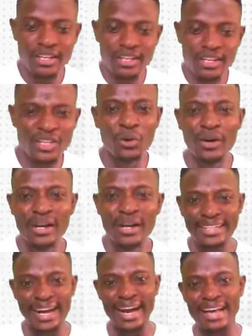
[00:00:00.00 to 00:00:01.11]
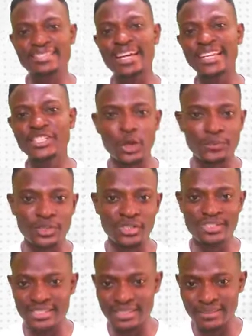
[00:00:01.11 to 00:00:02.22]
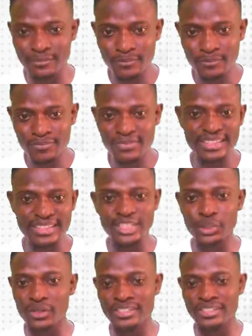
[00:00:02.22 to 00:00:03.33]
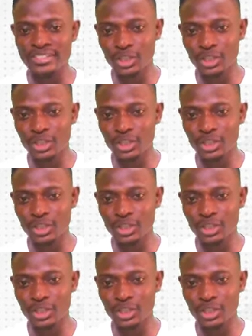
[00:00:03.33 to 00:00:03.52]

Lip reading: So the answer is option C, dangerously